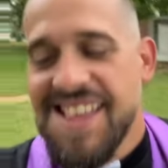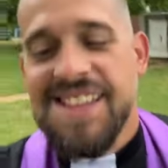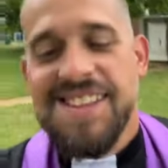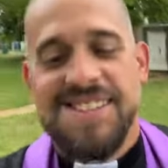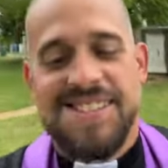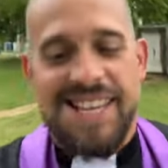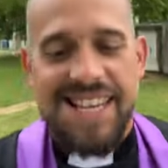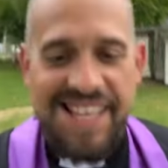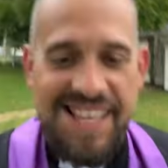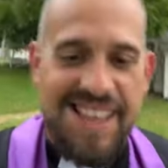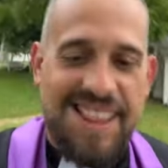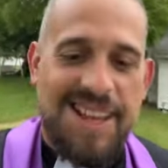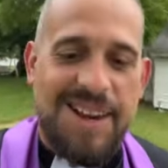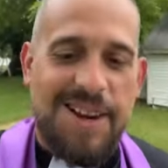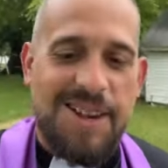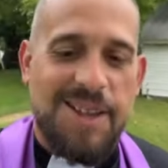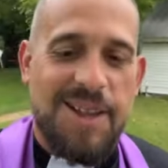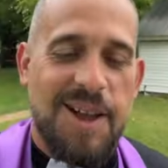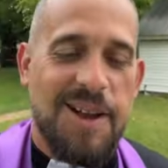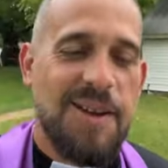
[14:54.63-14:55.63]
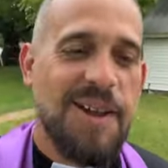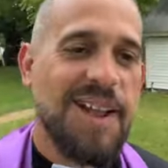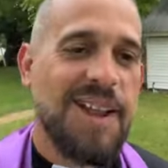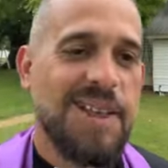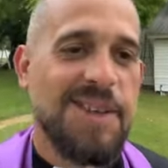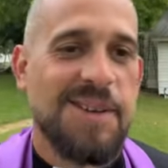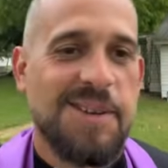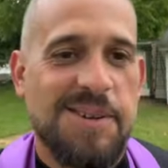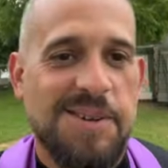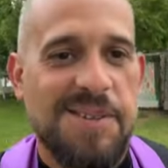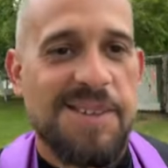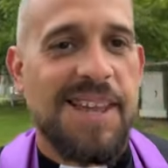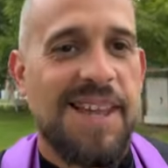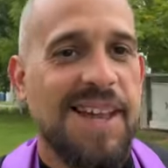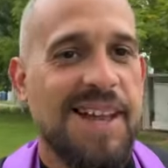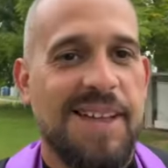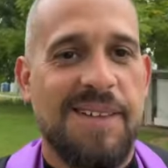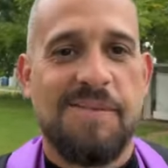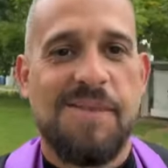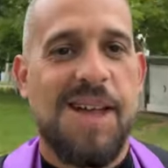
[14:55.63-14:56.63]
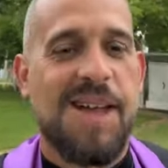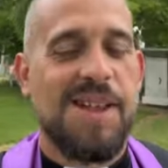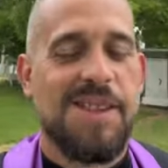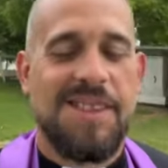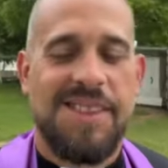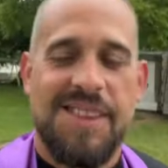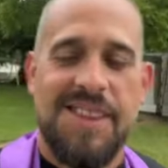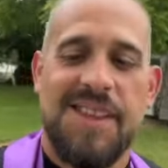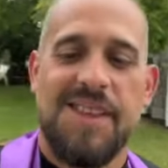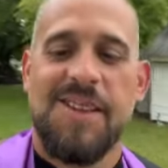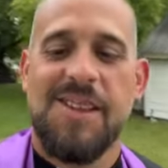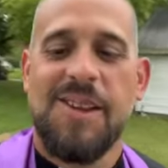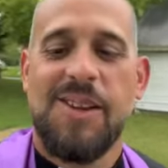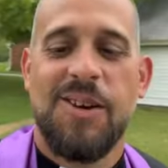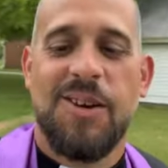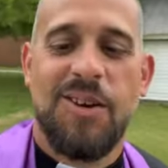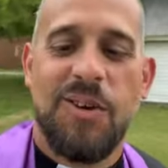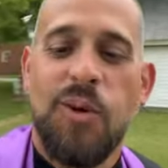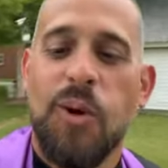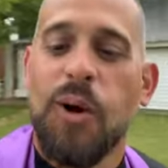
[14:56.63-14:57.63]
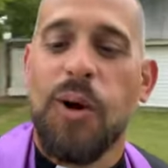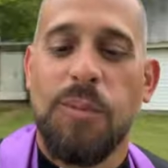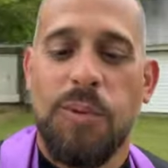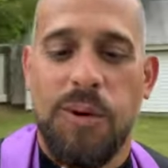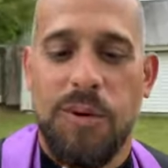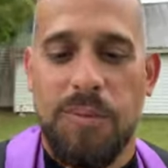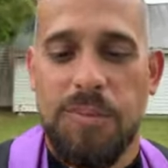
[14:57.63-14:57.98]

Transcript: see, there you go, anyhow. Yeah, I'm not normal.